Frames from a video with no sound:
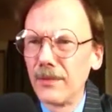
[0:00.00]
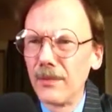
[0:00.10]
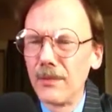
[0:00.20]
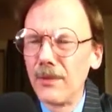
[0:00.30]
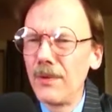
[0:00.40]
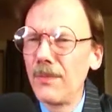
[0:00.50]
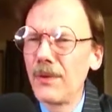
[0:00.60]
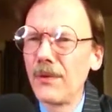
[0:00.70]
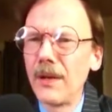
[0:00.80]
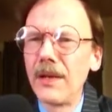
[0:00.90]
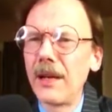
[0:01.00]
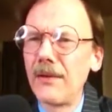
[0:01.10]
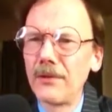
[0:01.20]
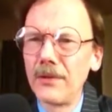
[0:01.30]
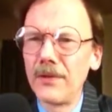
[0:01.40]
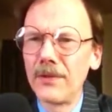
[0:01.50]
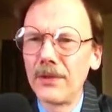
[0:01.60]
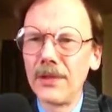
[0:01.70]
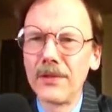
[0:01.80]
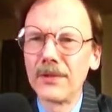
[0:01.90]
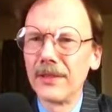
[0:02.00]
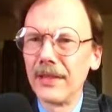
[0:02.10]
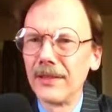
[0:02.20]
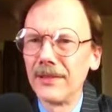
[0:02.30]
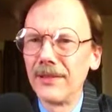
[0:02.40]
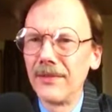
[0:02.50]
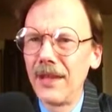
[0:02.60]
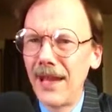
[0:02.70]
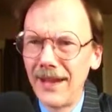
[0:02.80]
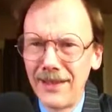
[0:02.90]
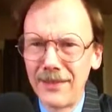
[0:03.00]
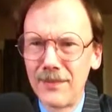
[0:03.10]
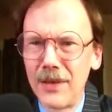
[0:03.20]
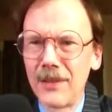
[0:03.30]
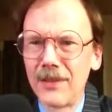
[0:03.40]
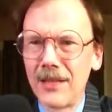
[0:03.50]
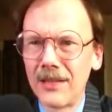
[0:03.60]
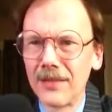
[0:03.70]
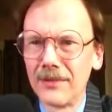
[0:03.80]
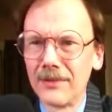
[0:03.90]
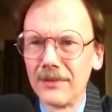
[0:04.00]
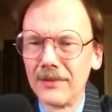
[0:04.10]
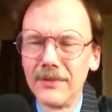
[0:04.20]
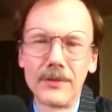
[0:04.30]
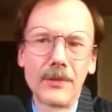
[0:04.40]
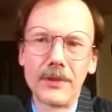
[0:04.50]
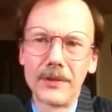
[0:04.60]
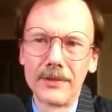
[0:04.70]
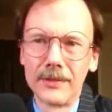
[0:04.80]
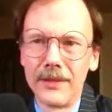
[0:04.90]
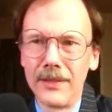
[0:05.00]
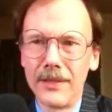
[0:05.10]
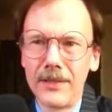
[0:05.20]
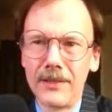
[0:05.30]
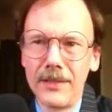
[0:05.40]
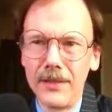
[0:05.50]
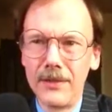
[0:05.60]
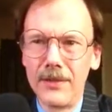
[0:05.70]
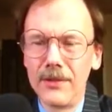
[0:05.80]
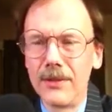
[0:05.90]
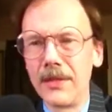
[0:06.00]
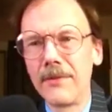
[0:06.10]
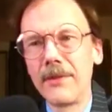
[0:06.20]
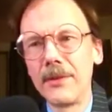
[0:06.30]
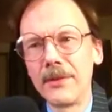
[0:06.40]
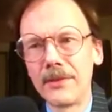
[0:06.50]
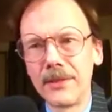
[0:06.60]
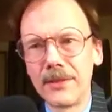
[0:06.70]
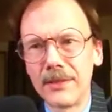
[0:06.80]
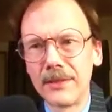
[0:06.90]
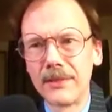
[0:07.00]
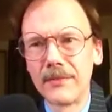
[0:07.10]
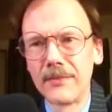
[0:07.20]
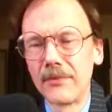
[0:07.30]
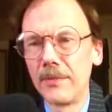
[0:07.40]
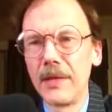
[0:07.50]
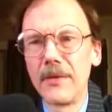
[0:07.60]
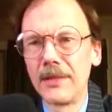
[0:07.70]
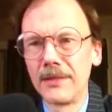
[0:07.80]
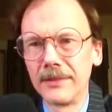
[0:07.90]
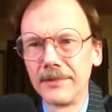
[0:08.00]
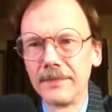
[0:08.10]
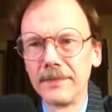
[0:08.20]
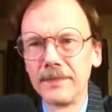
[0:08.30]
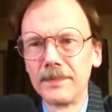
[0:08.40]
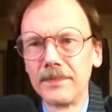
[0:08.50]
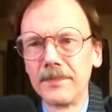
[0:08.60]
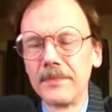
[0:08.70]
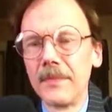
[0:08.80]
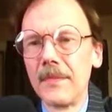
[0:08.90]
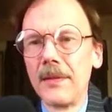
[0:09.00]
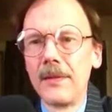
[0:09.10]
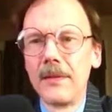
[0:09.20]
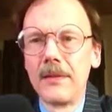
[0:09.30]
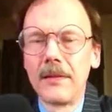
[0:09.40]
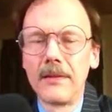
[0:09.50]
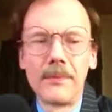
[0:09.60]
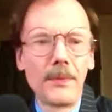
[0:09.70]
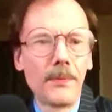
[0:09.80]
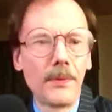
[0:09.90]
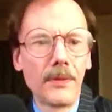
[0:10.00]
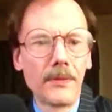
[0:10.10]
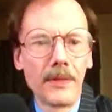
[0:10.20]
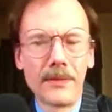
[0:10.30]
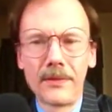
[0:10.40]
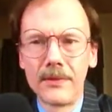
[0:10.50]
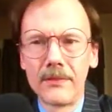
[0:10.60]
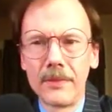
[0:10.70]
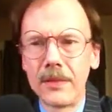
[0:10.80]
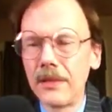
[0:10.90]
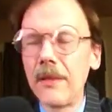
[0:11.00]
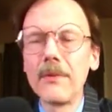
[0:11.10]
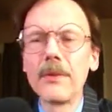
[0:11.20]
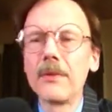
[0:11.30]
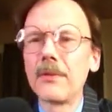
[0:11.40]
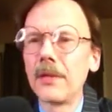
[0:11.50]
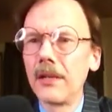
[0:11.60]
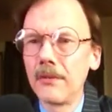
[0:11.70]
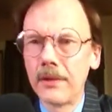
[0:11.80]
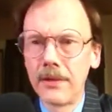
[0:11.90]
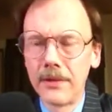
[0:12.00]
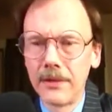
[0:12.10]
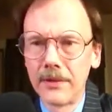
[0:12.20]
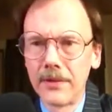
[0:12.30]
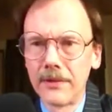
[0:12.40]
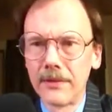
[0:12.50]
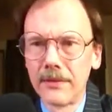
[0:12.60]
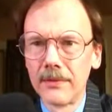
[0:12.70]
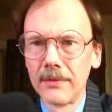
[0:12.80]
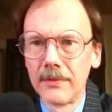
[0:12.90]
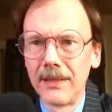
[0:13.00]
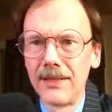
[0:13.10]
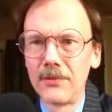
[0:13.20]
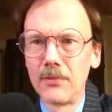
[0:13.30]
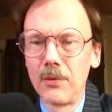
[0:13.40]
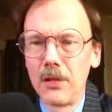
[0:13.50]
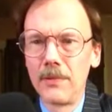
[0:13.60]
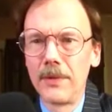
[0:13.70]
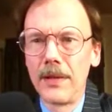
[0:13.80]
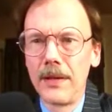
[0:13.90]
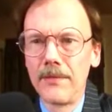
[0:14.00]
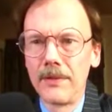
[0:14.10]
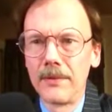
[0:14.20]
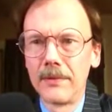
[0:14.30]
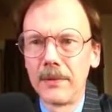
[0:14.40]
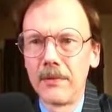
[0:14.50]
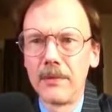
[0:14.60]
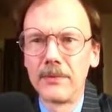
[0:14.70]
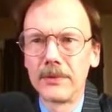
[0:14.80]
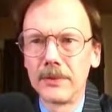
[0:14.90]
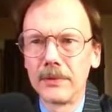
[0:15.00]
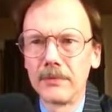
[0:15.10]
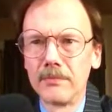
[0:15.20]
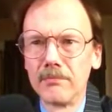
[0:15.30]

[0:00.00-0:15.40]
would it be great, I don't know if it's legal or not, if he had it at the Mar-a-Lago in Florida, and then he continued to do that every year from now on. That would be pretty great too, because I really don't care where it is. I just want him to have it. I want him to